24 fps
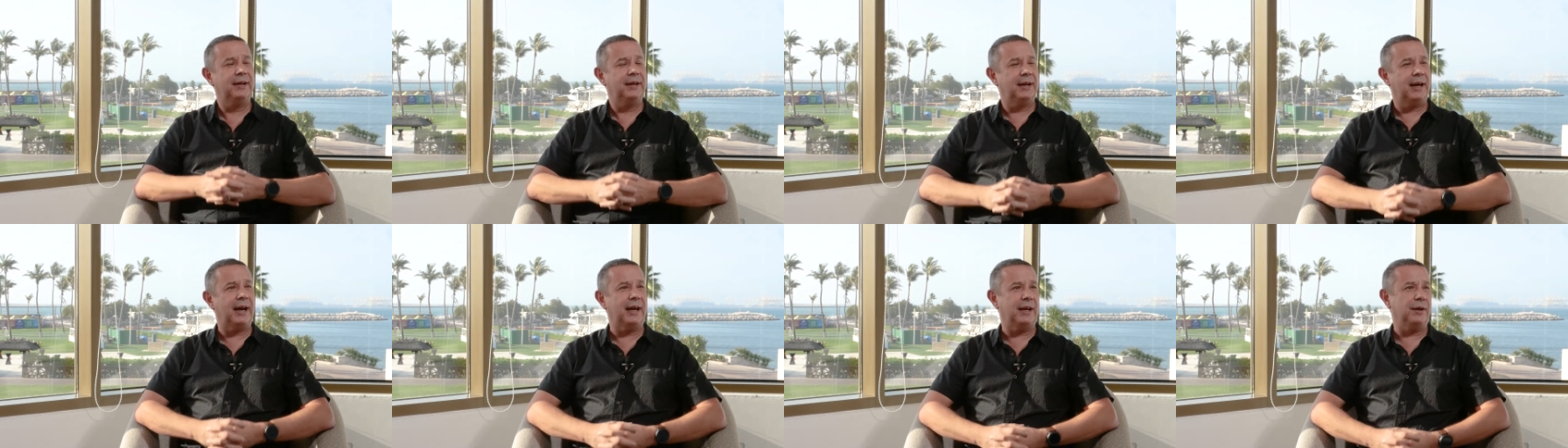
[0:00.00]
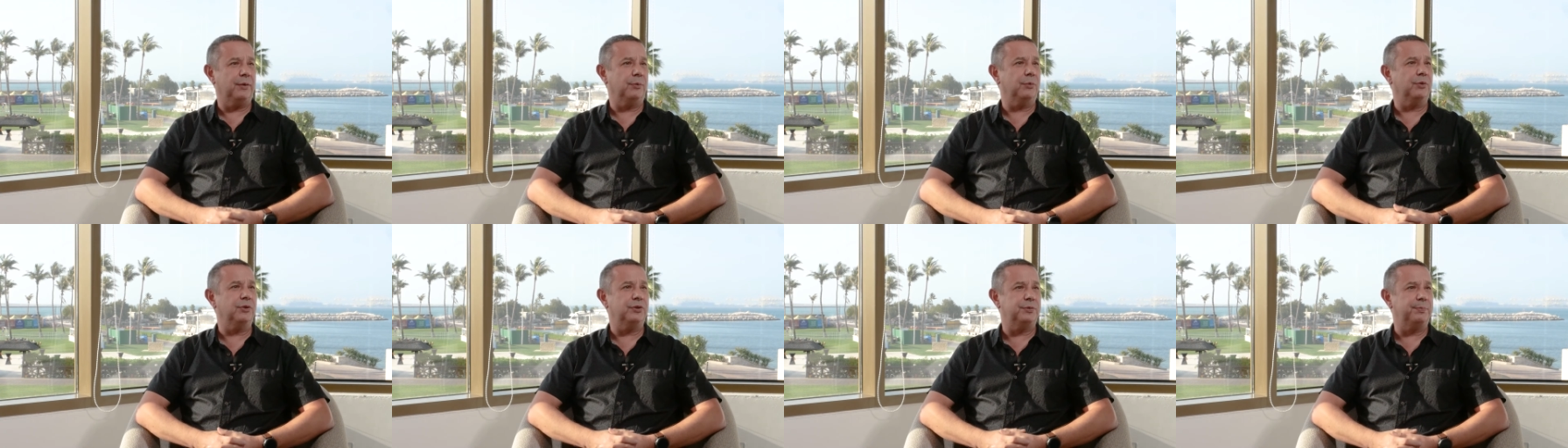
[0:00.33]

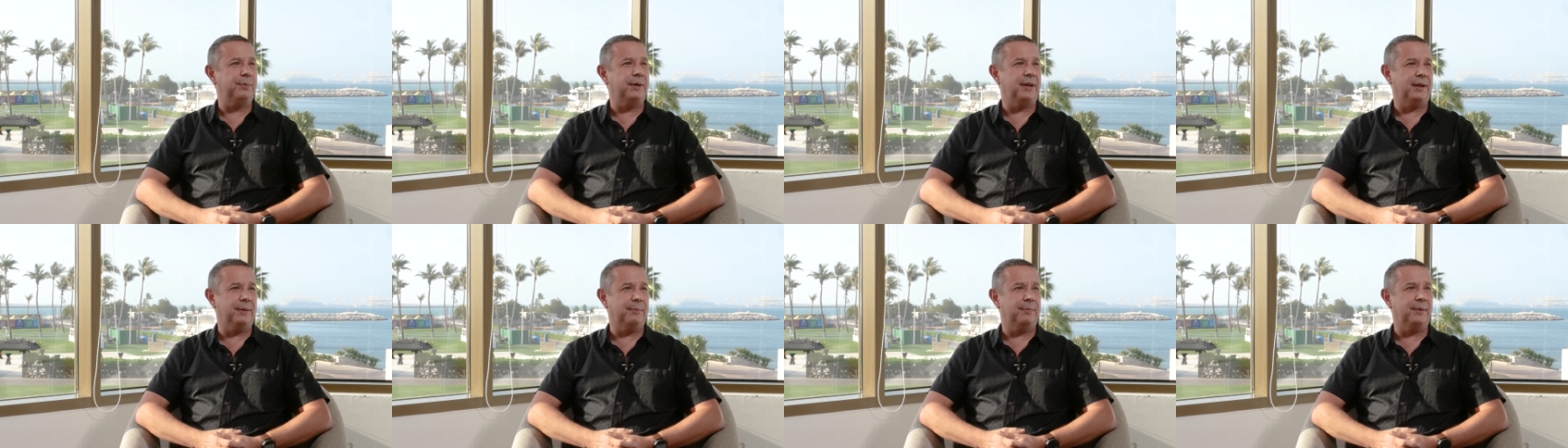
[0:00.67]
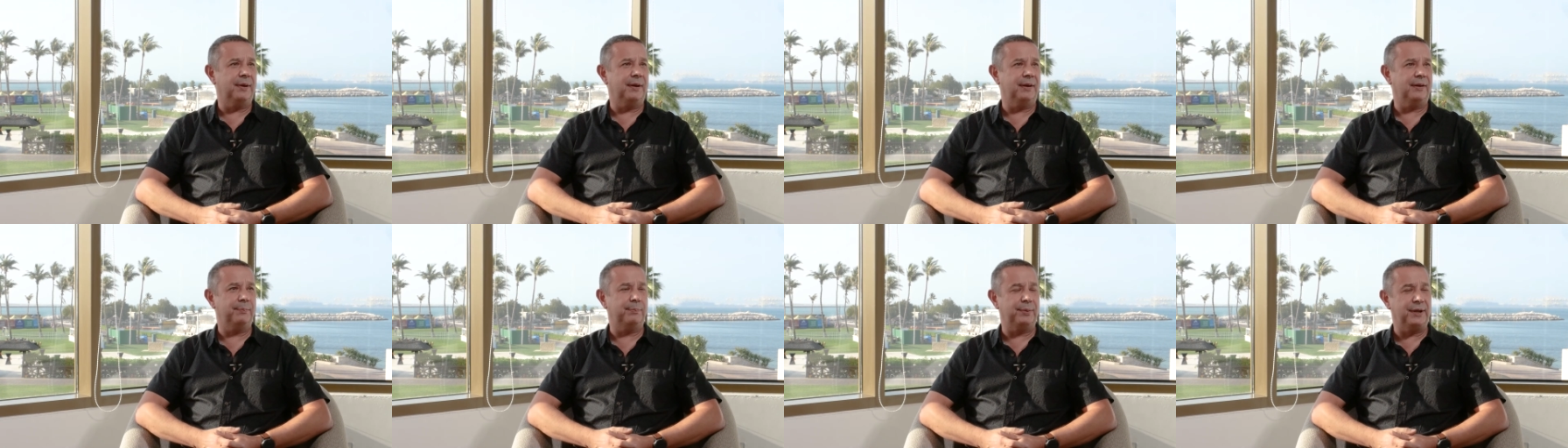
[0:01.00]
heading towards
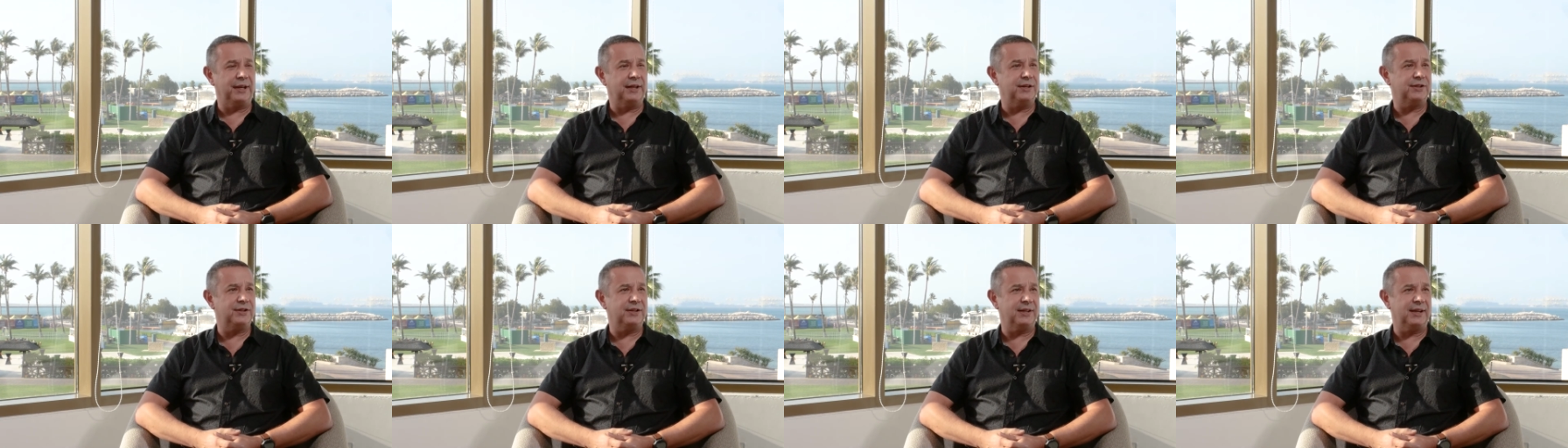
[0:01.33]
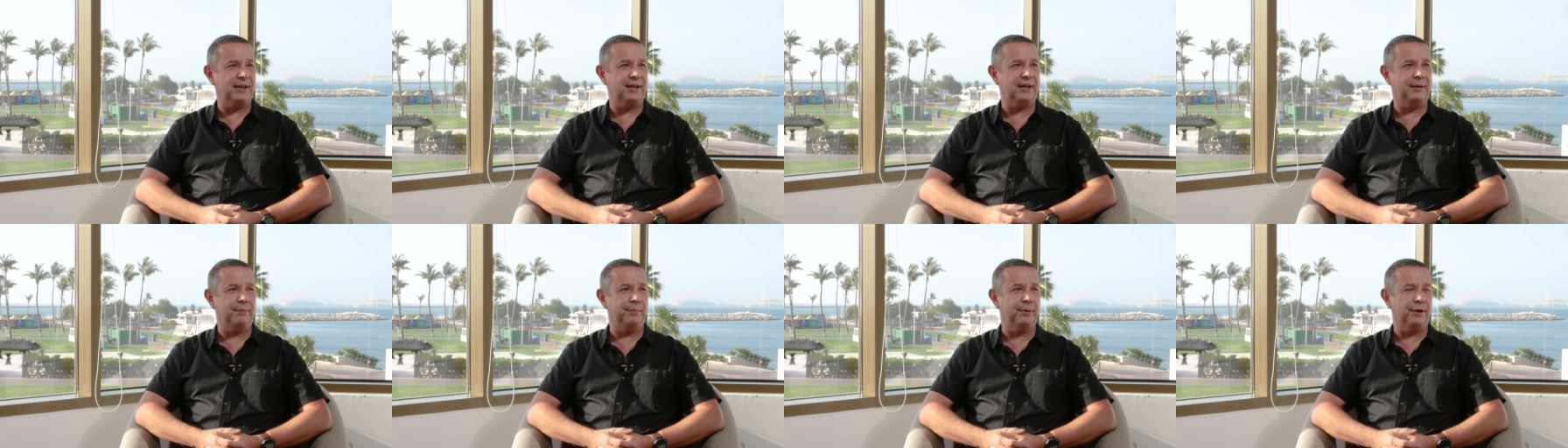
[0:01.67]

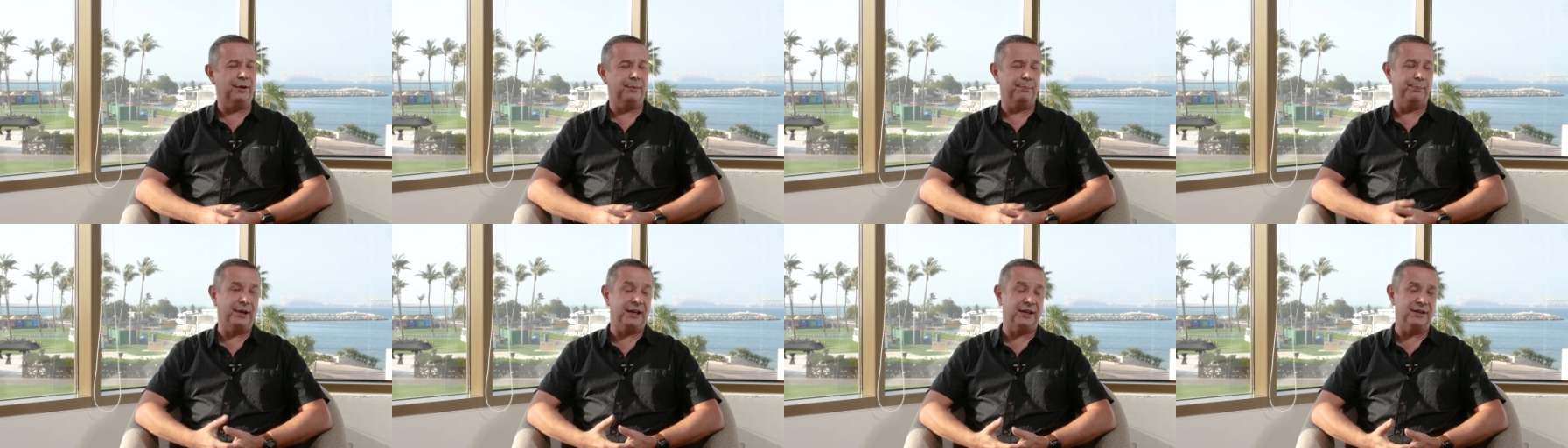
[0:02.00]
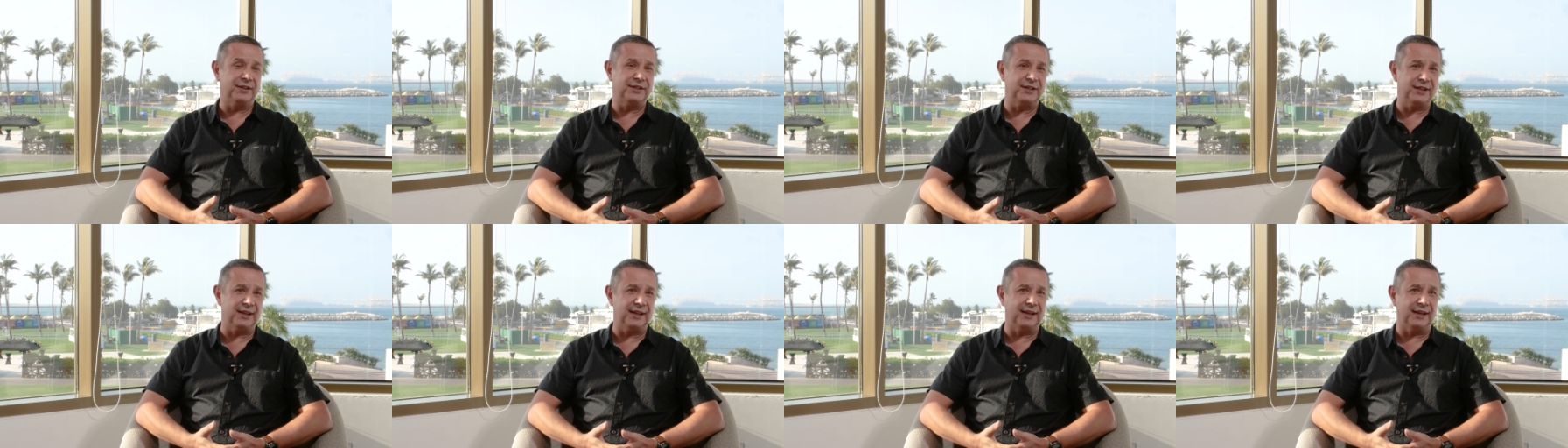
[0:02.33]
B2C, but
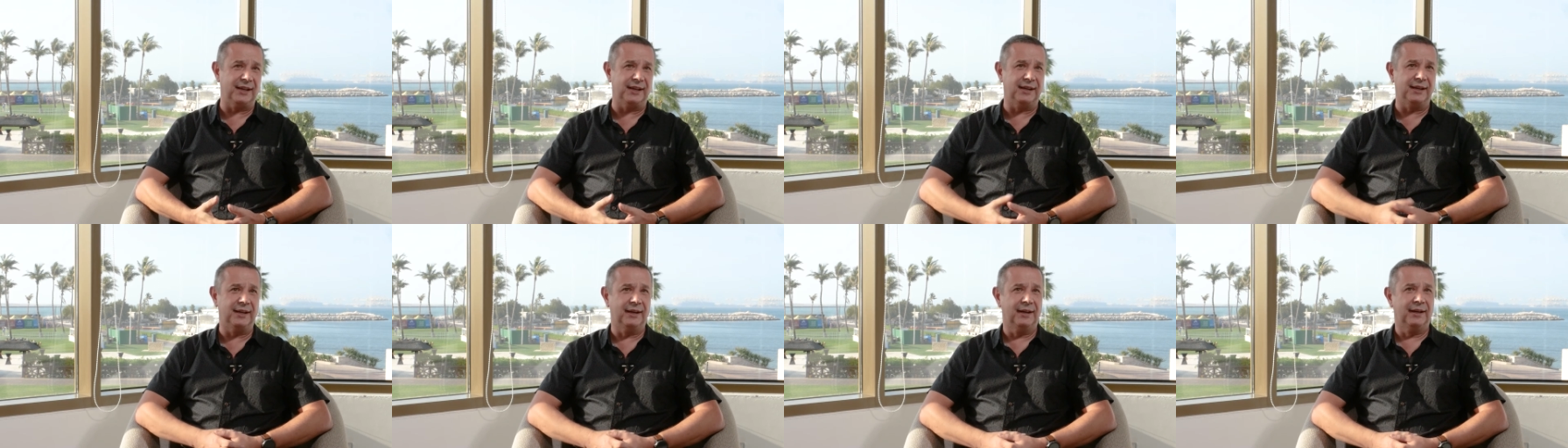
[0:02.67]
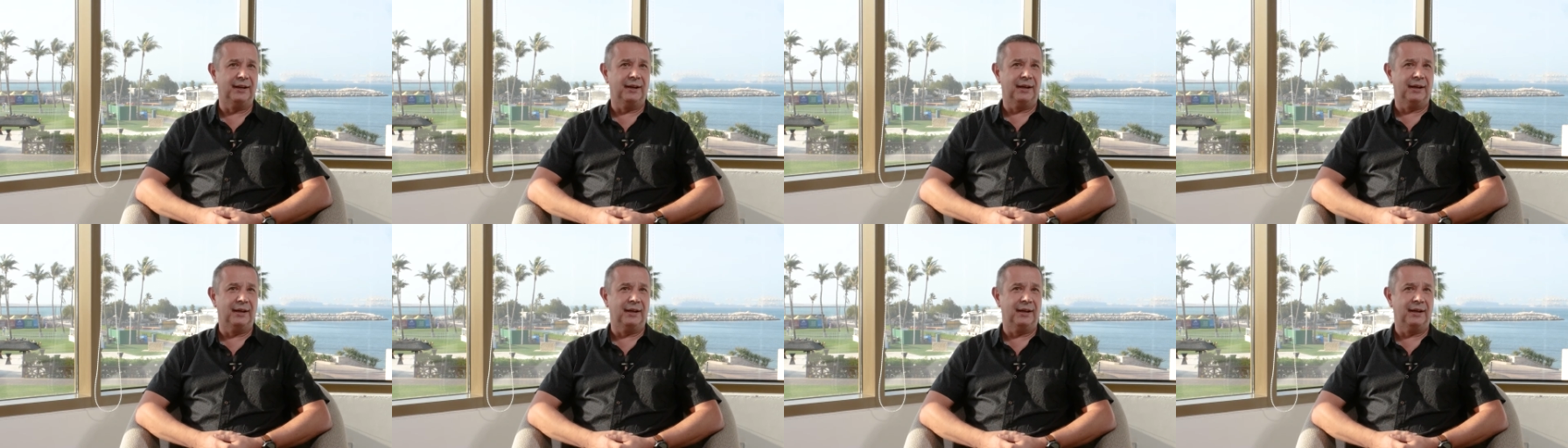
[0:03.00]
B2C